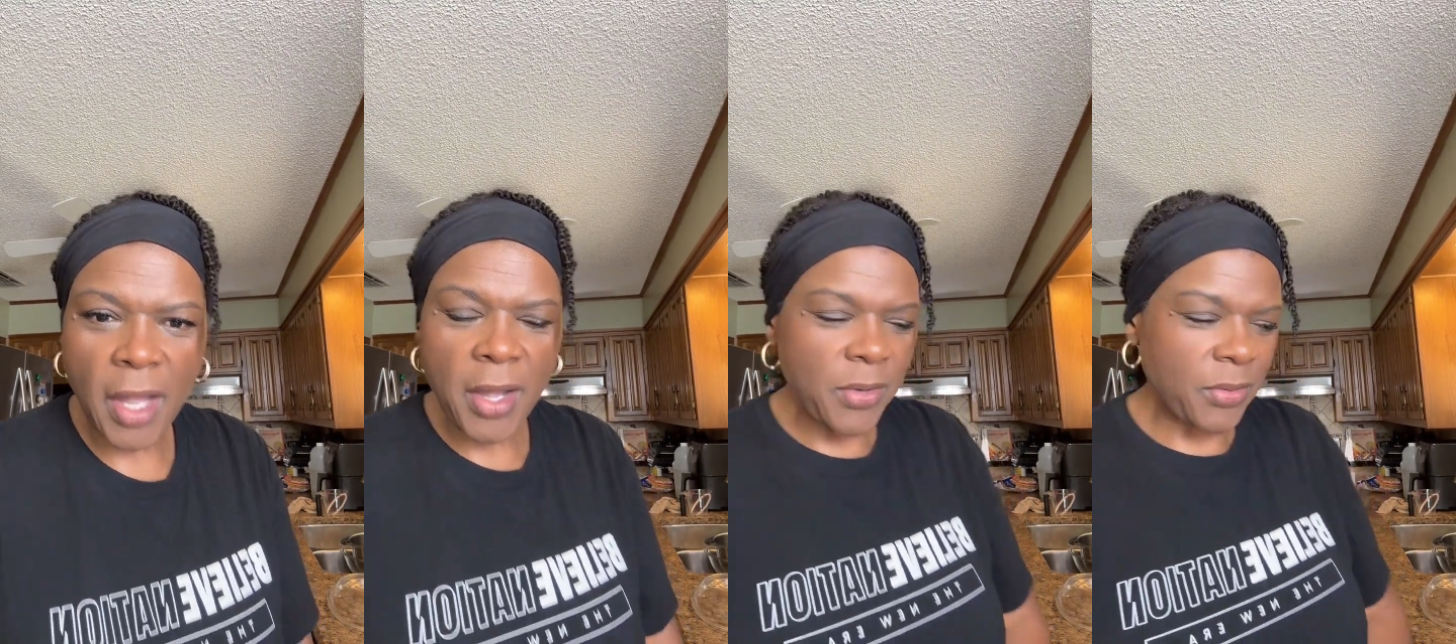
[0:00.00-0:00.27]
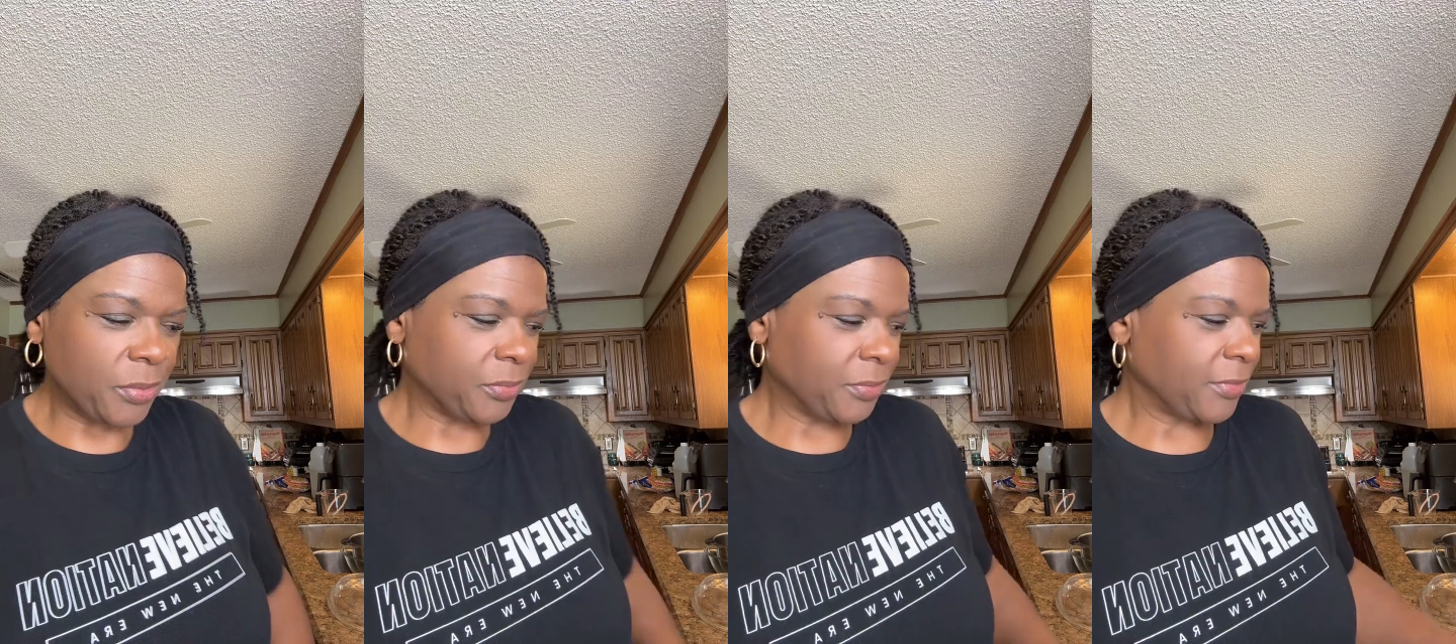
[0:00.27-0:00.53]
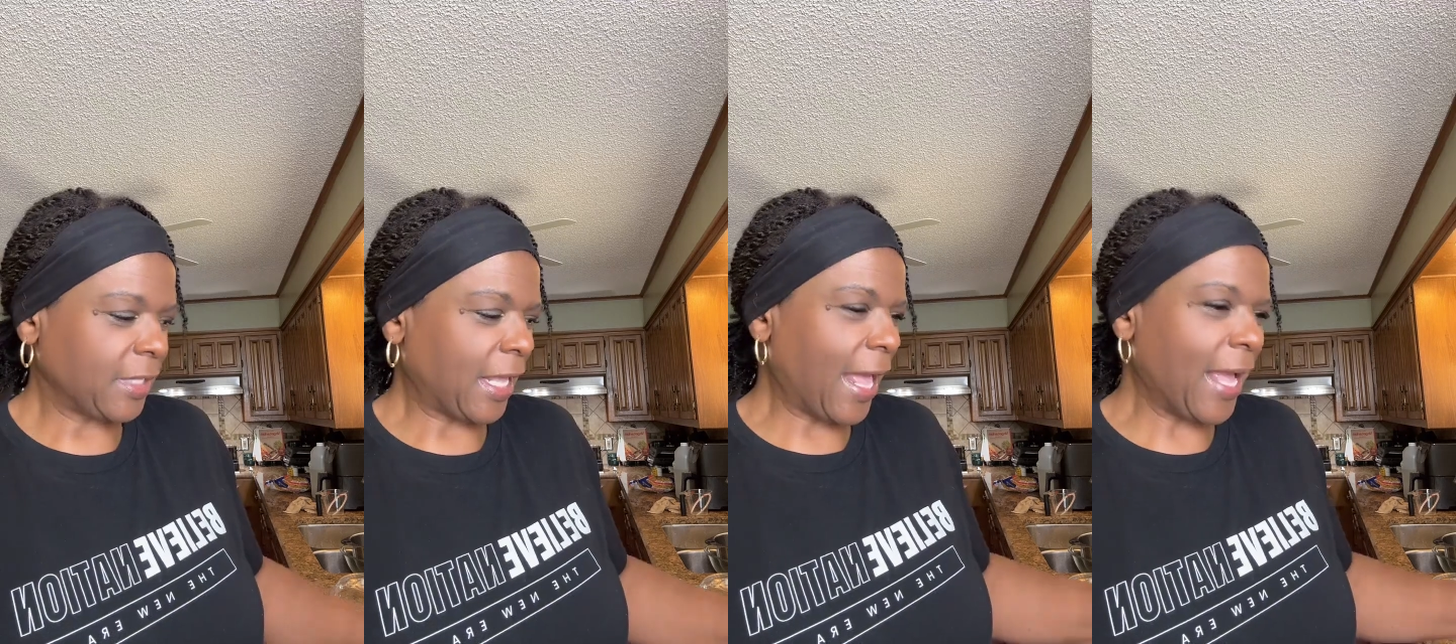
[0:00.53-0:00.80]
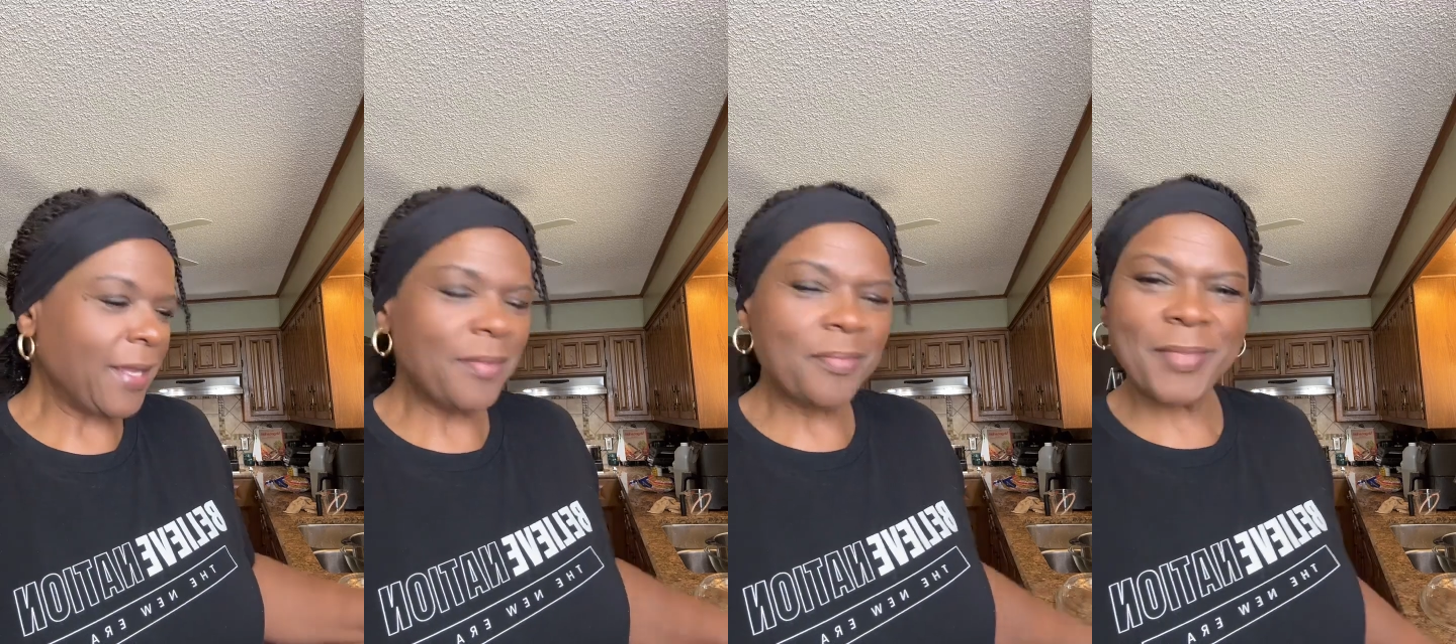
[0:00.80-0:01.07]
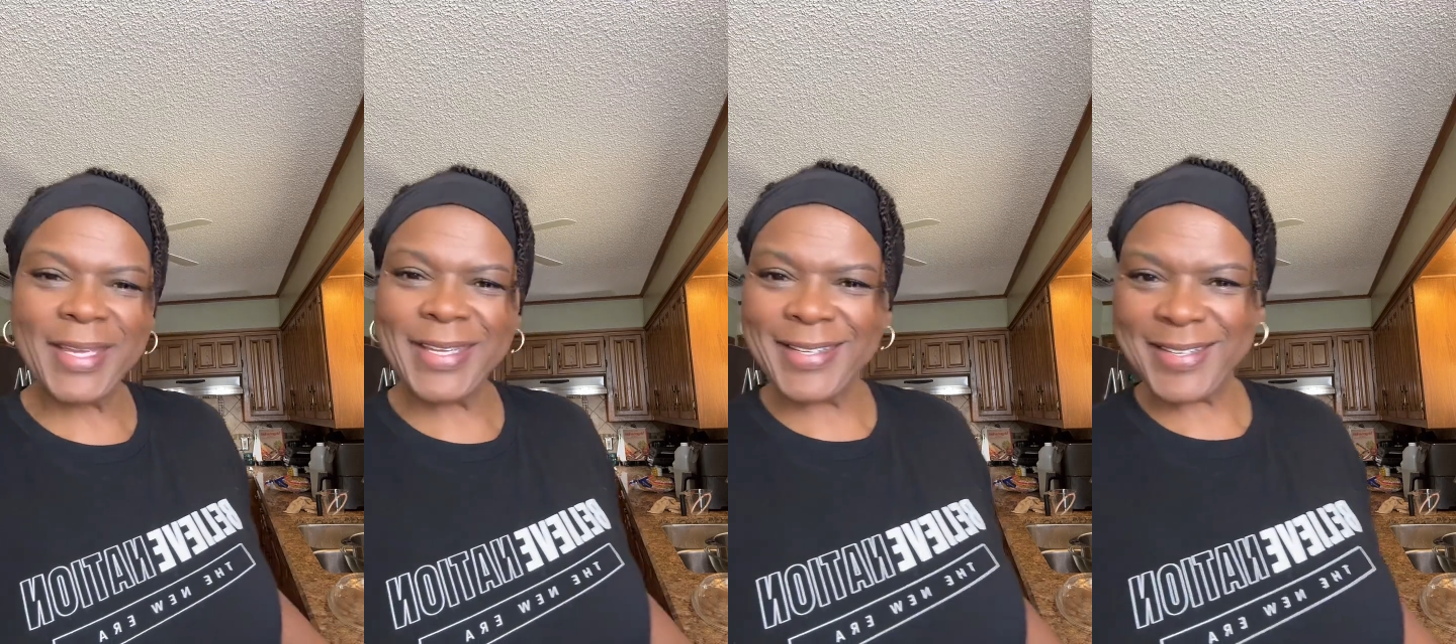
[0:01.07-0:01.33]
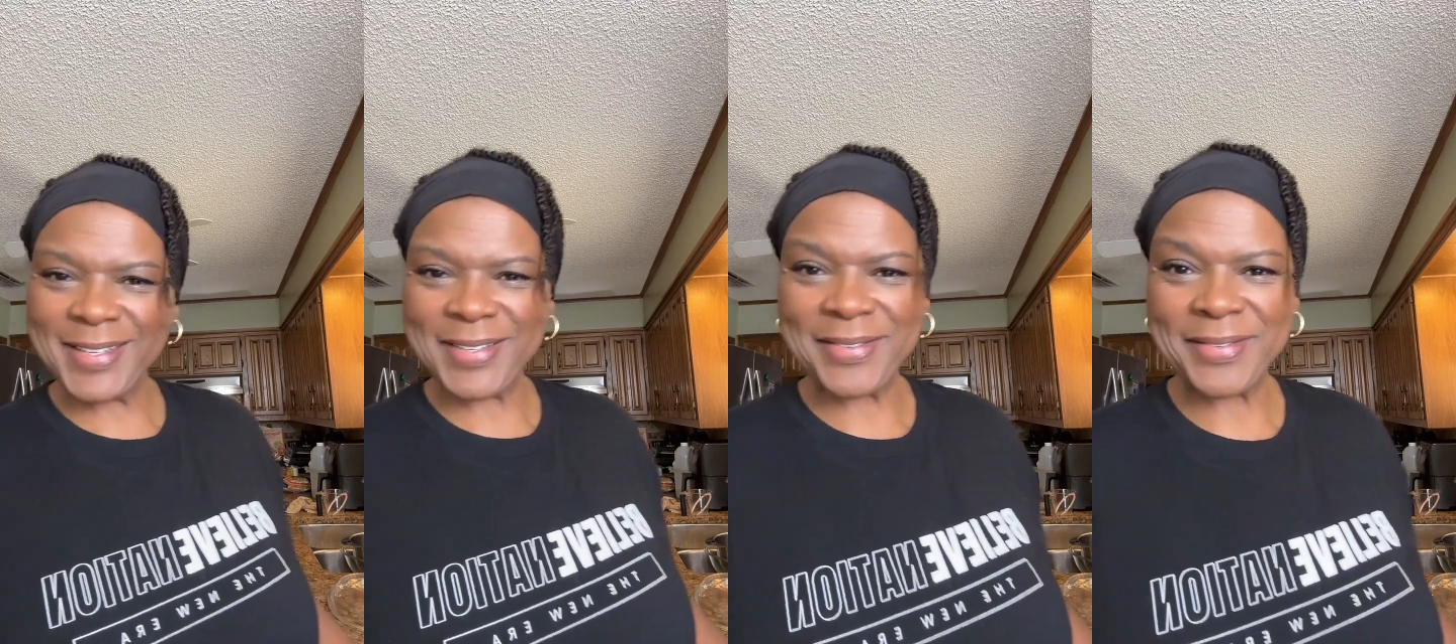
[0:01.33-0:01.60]
Oh, I am
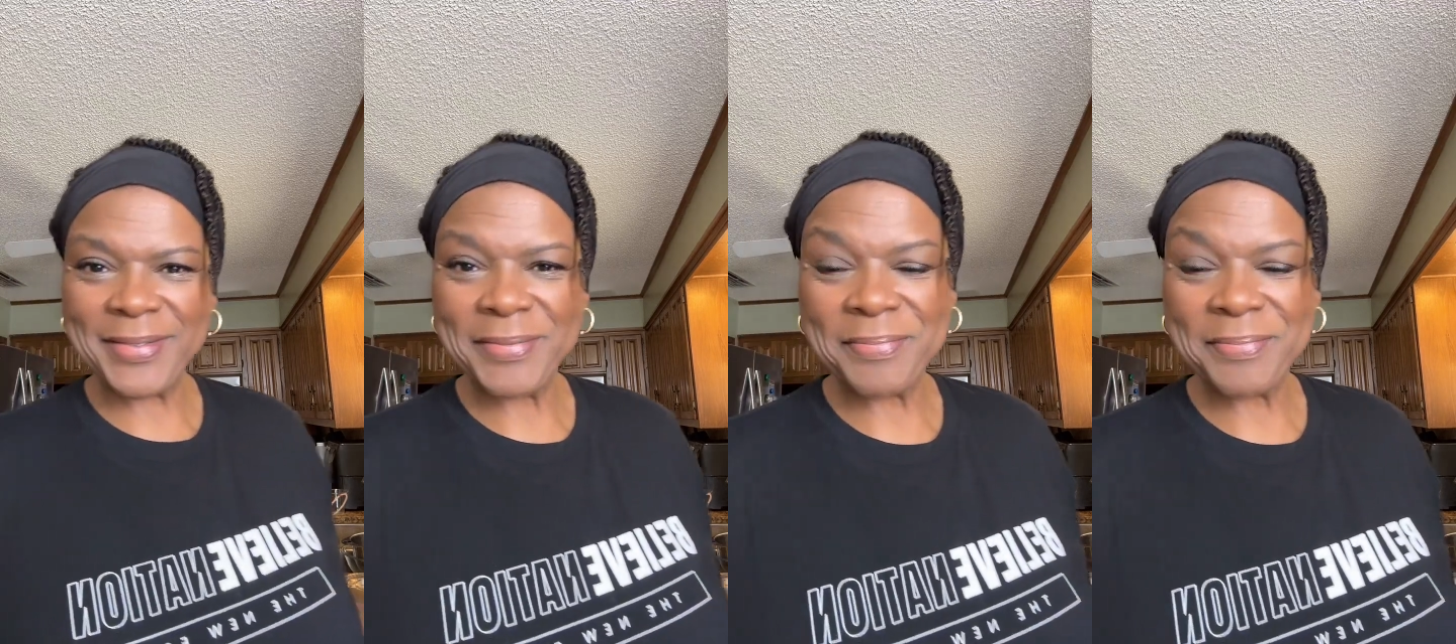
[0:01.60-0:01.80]
making